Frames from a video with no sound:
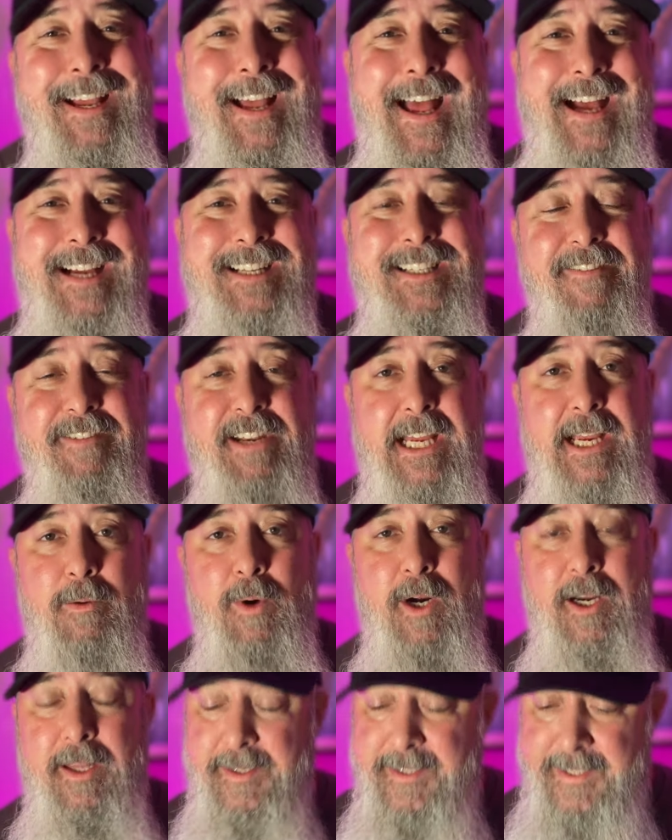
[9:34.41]
activity
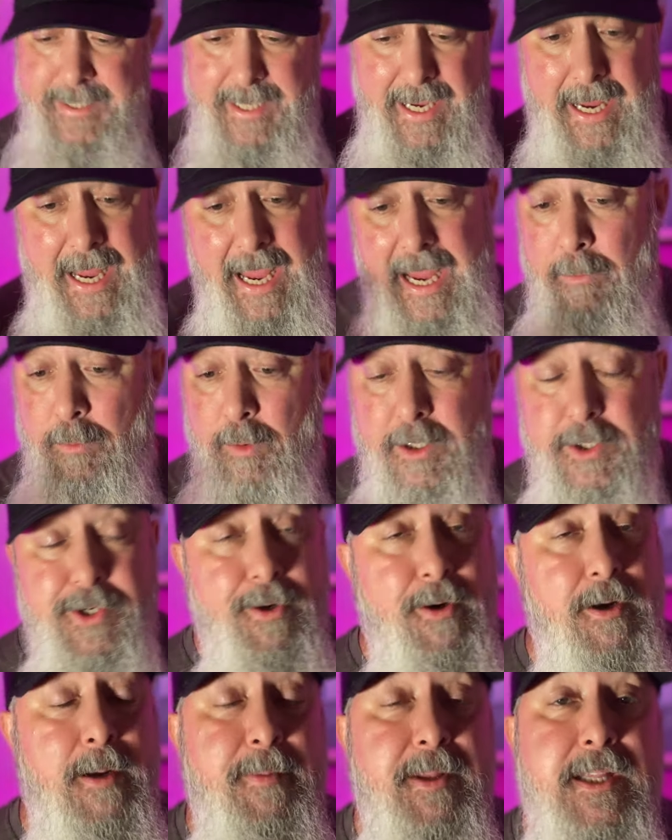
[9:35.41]
where they say, hey, we're
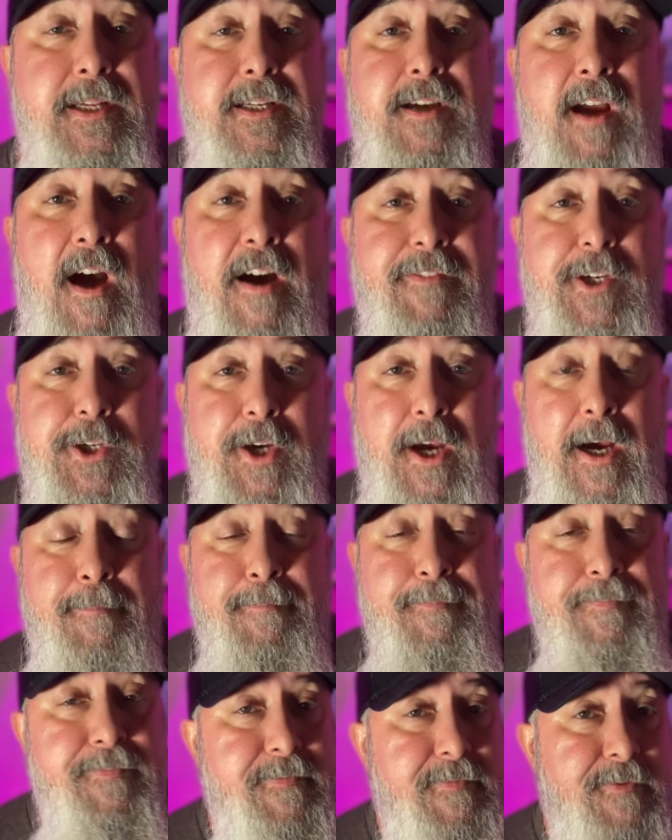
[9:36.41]
showing up at this coffee
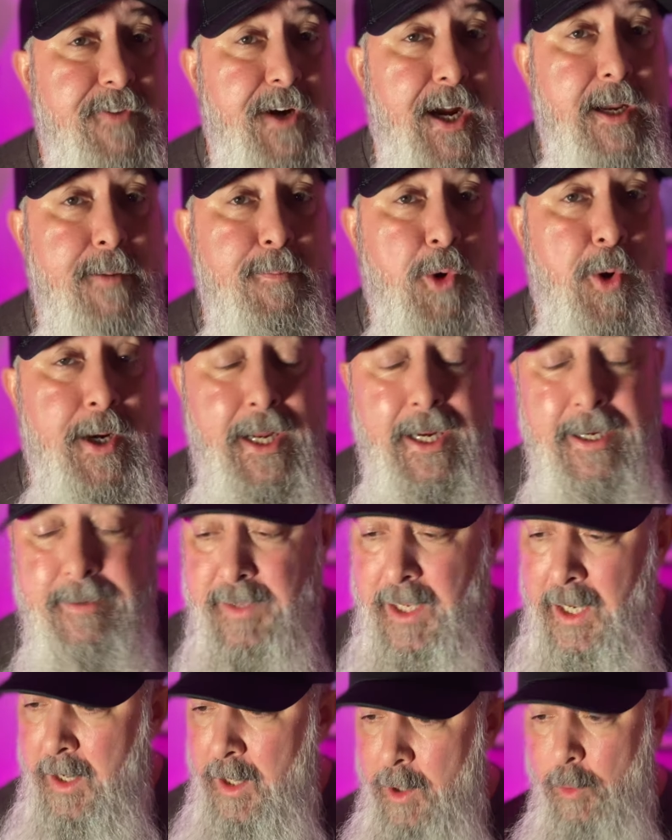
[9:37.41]
shop Friday morning.
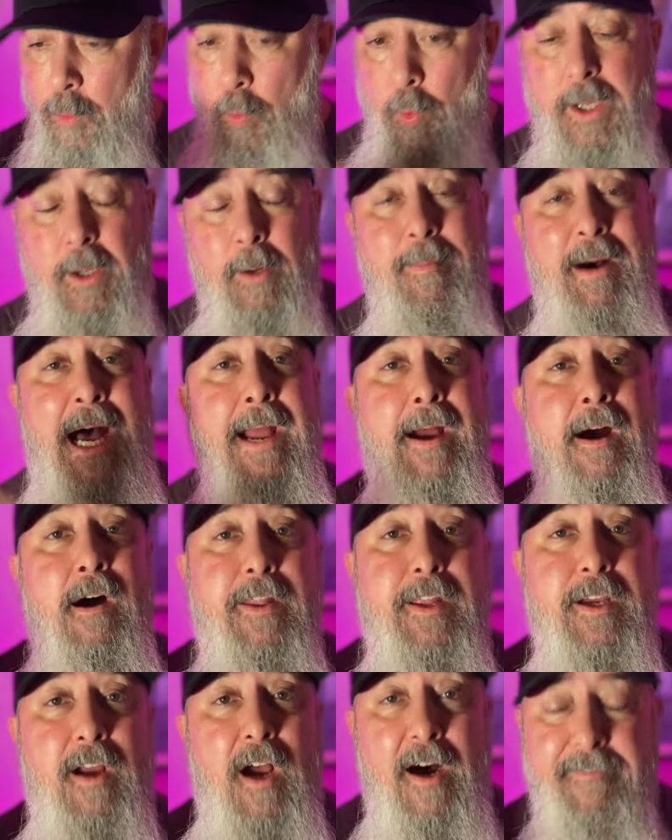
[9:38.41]
We'll buy
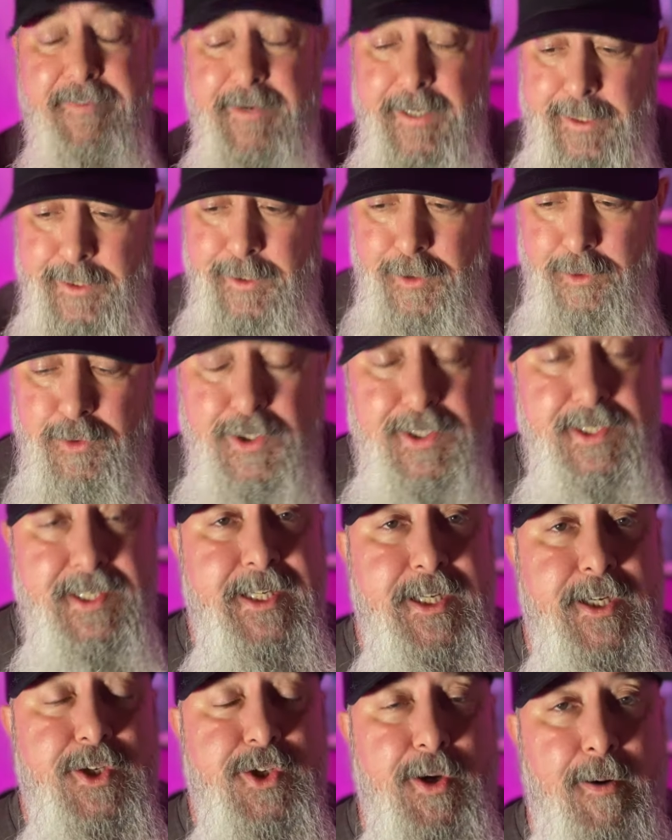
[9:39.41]
all the coffee. You just
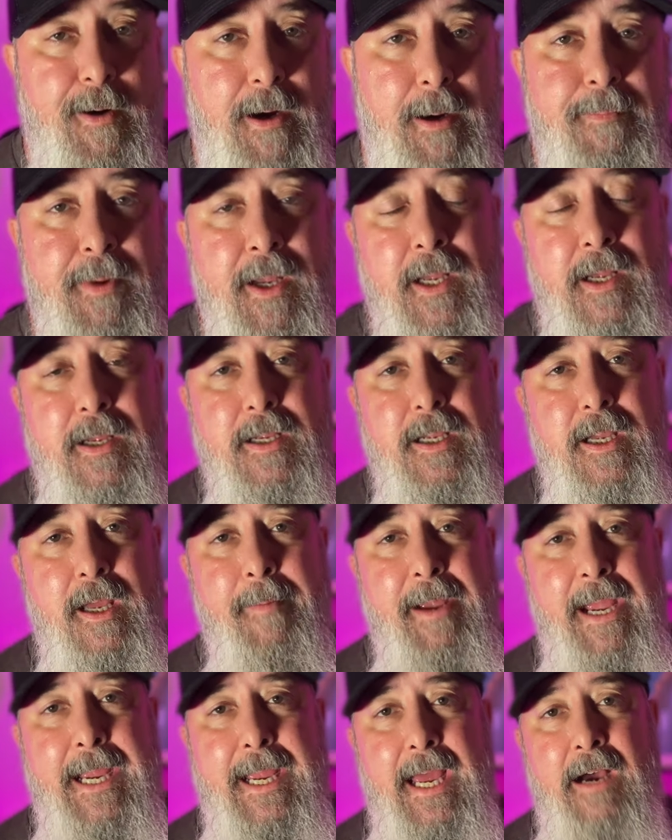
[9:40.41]
need to show up,
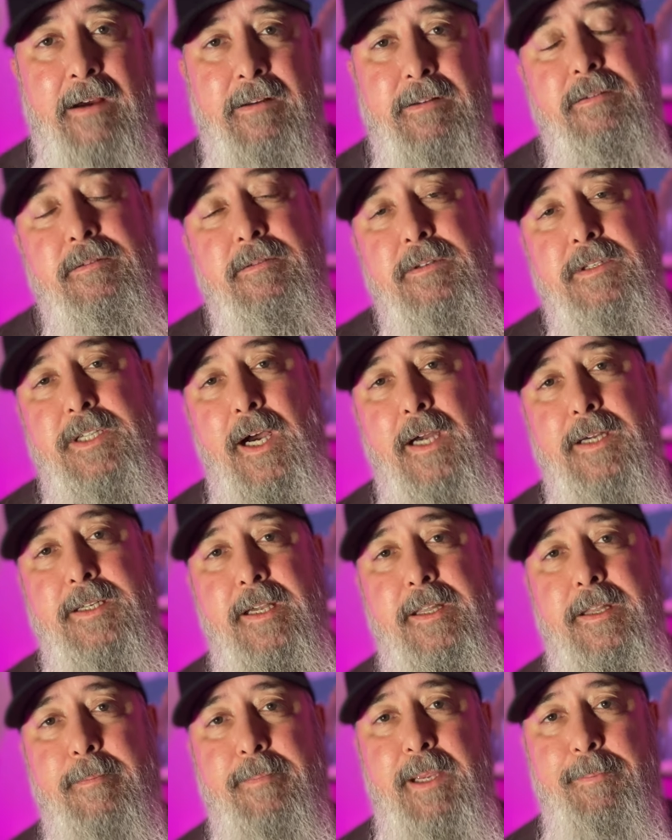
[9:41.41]
come hang out, talk
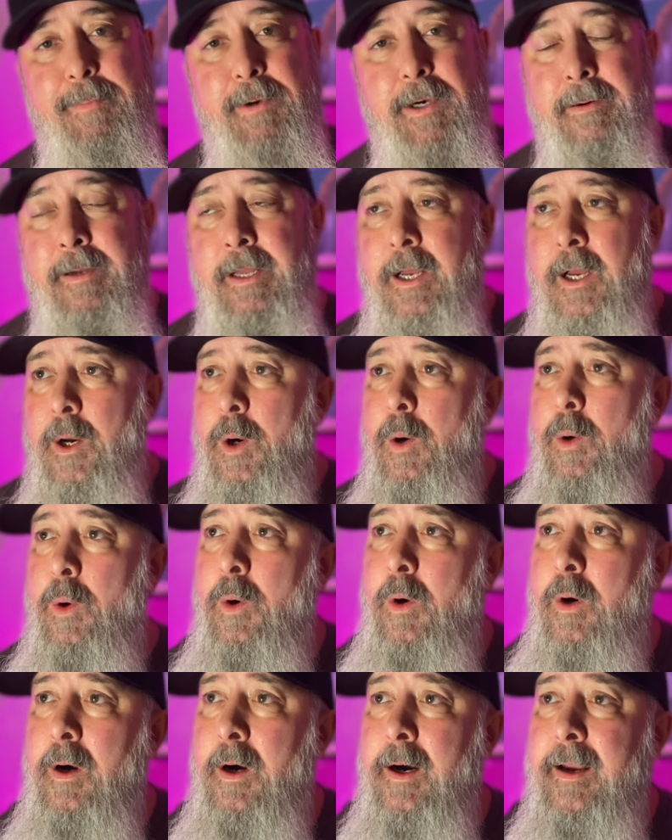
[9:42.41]
to other people.
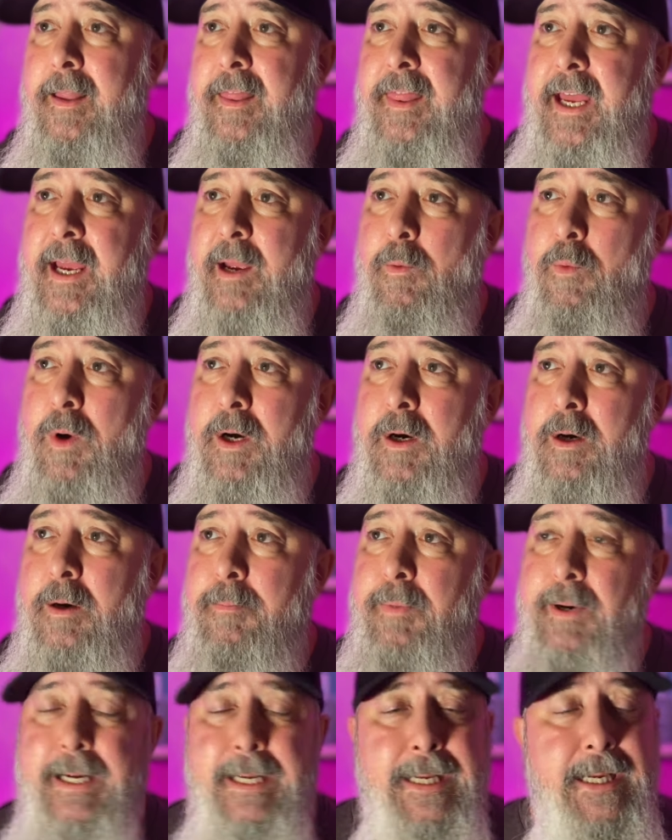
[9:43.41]
Or they will
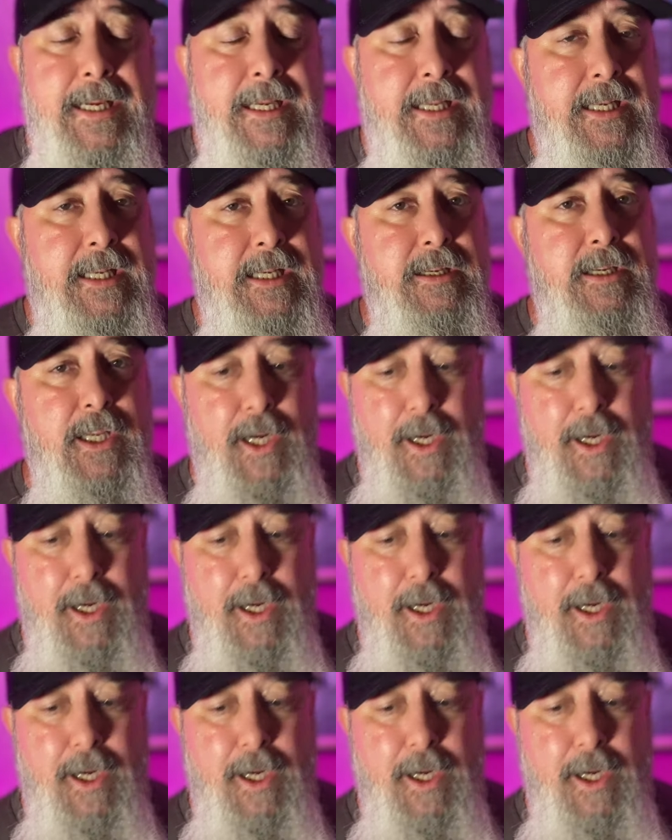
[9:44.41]
bring in,